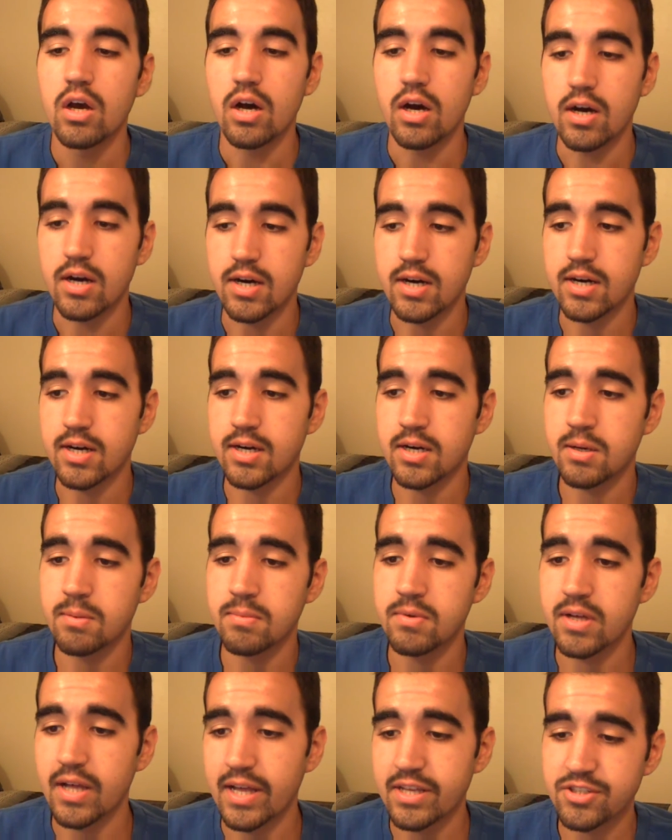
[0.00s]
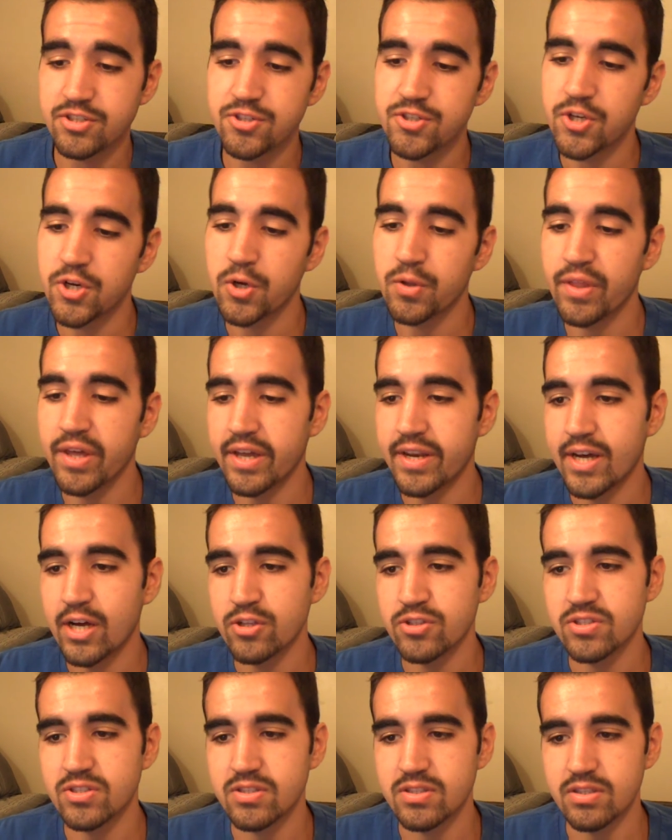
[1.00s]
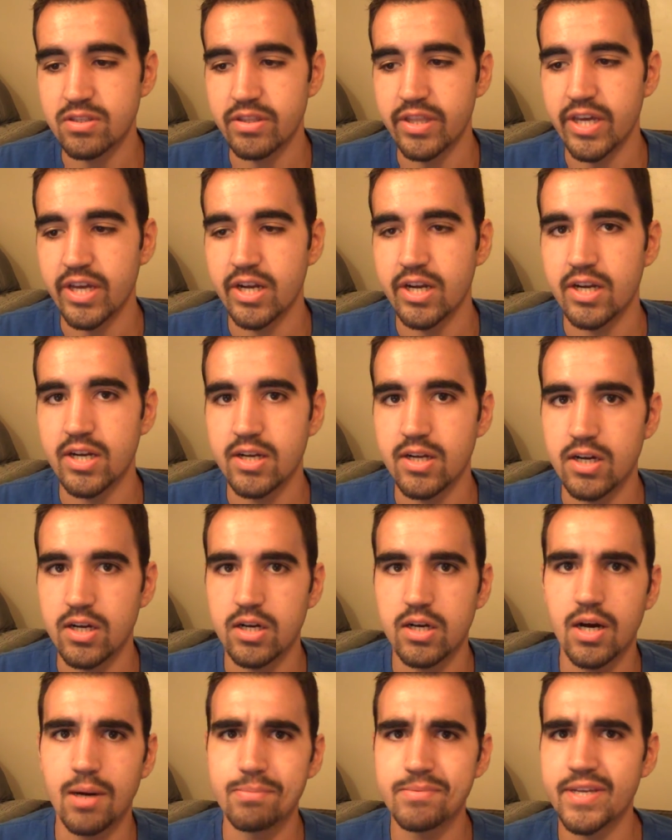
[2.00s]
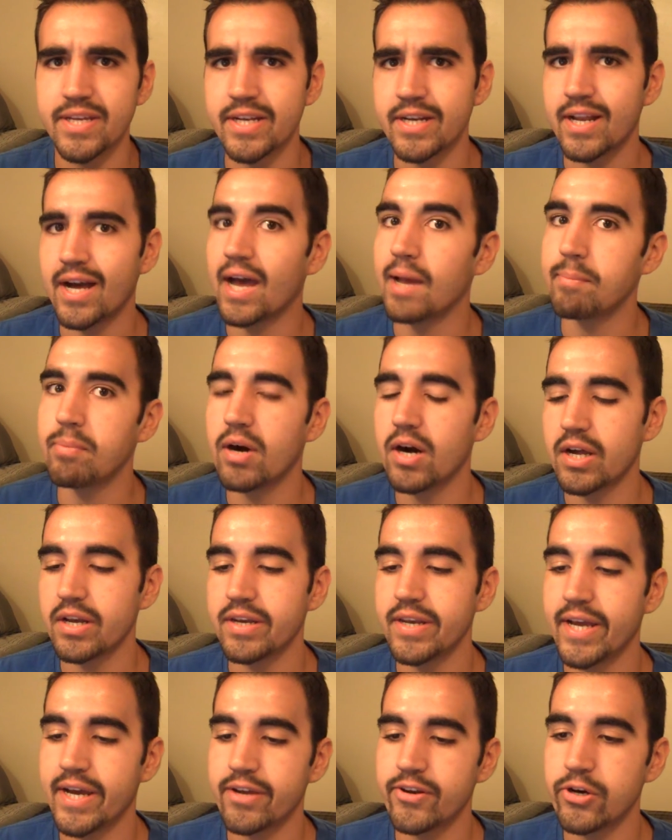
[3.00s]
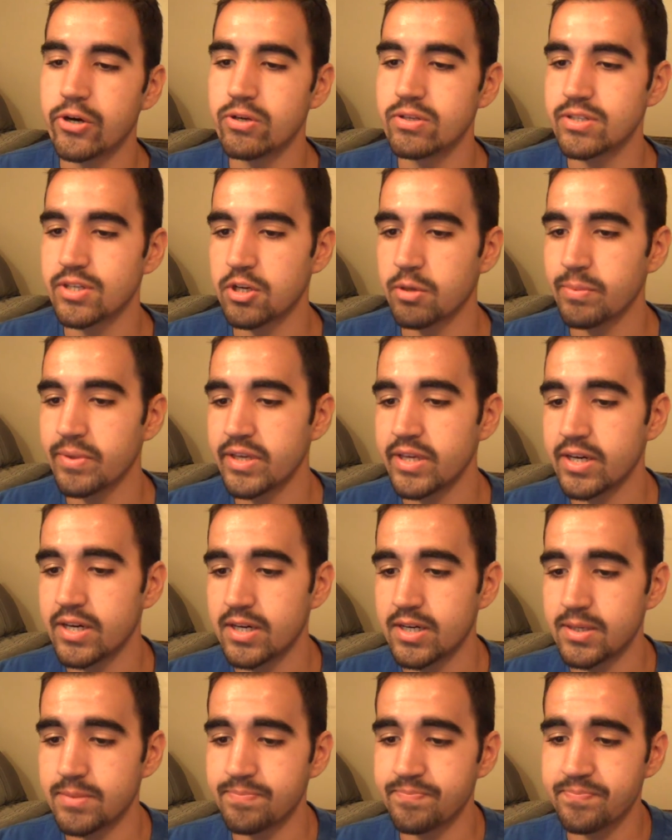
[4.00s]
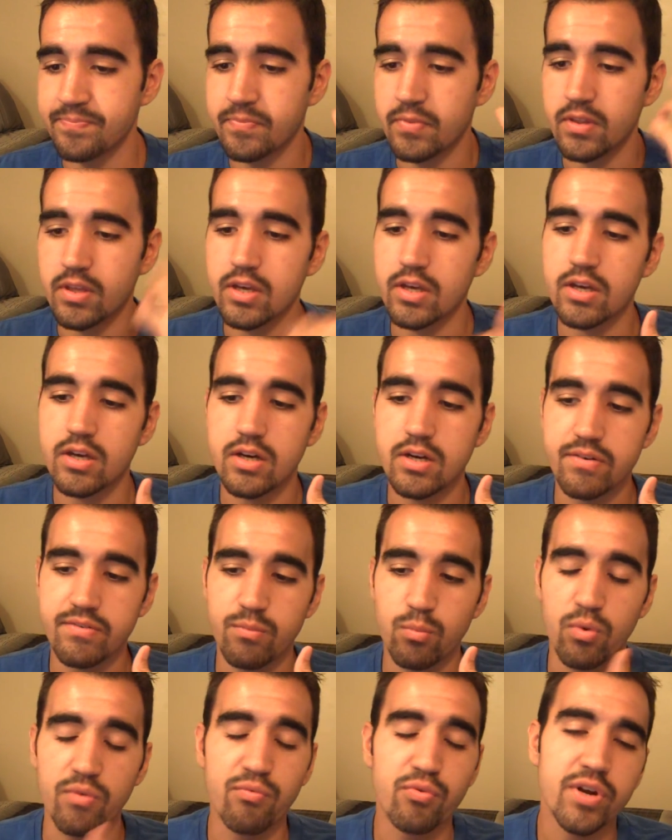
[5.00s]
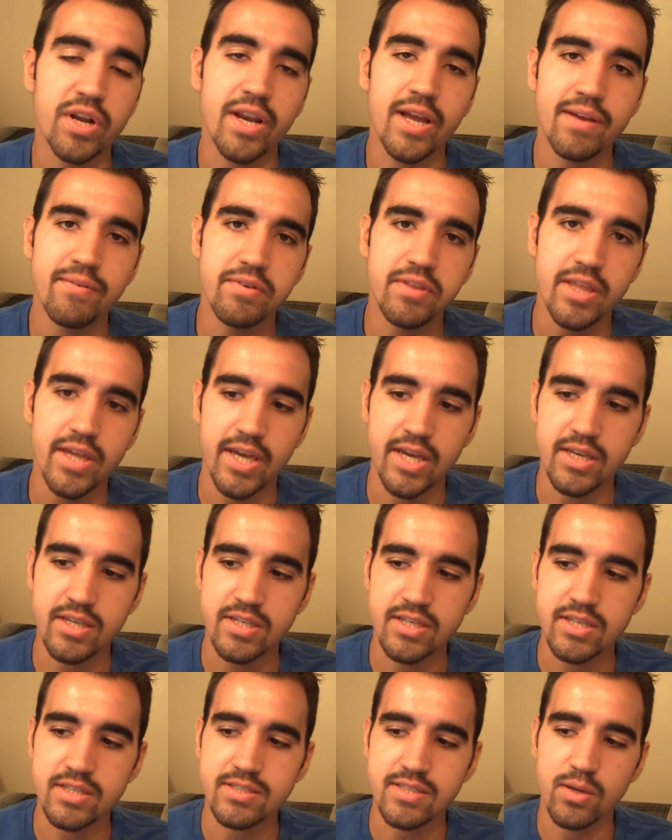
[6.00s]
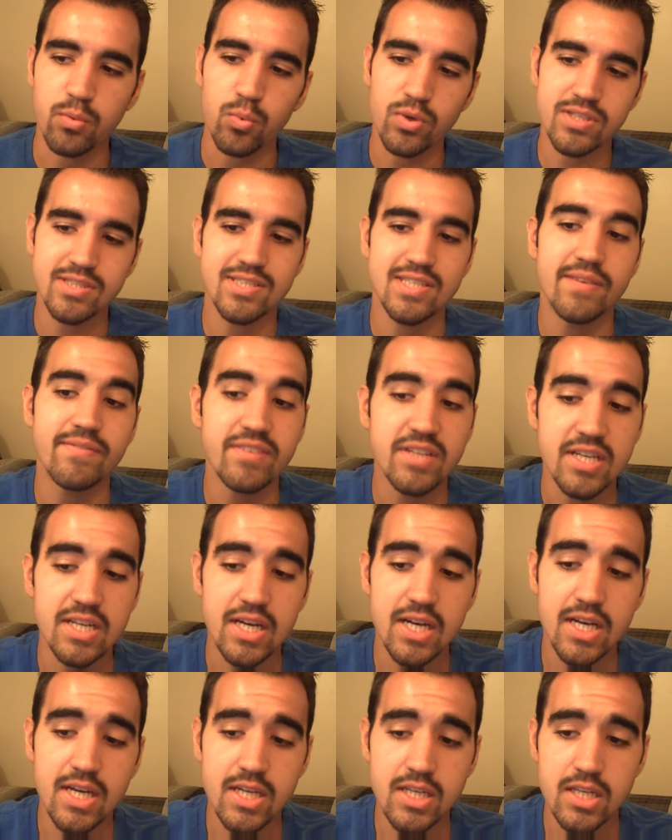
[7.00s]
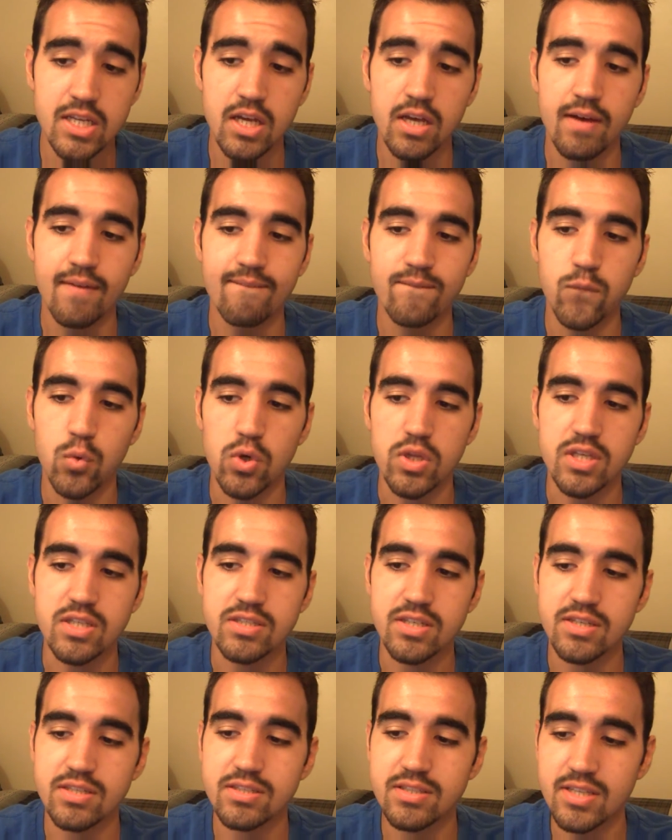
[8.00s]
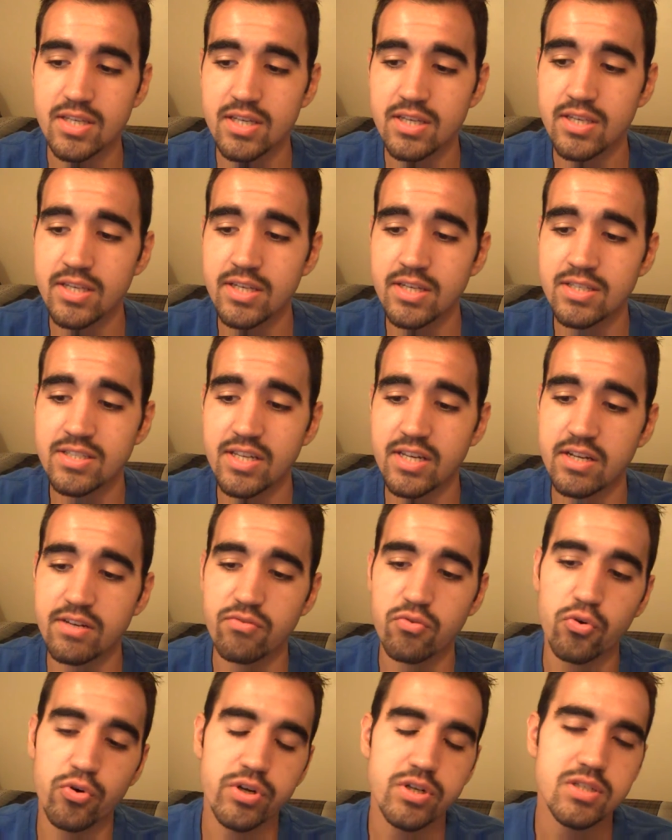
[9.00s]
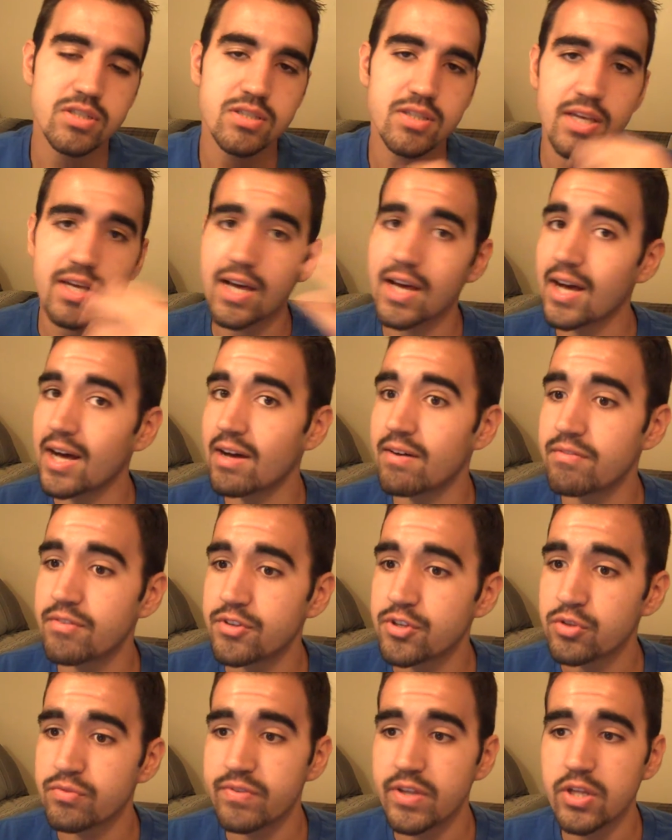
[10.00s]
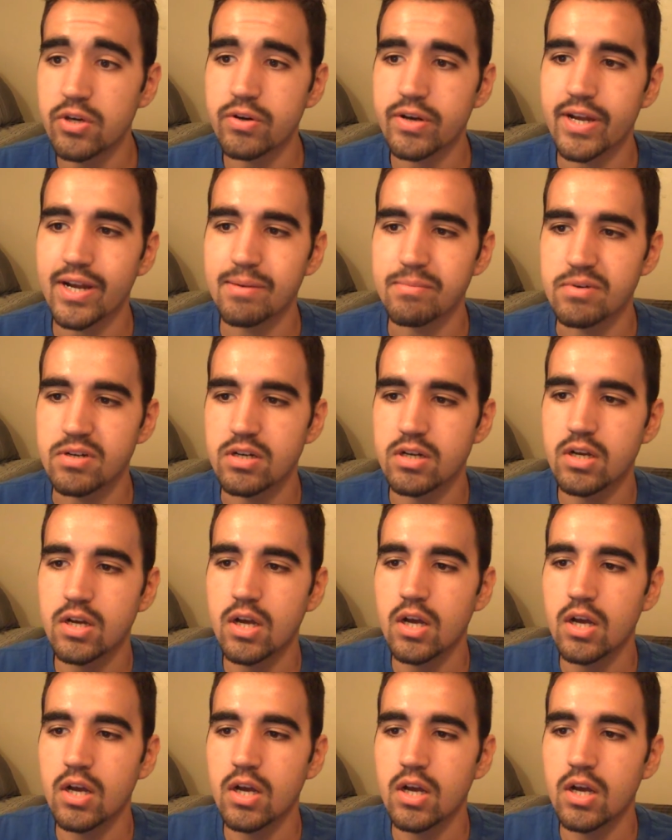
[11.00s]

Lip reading: As you know, they announced their updated iPod Nanos. It'll be $149 for the 8 gigs and $179 for the 16 gigs, and of course, they have the new video camera.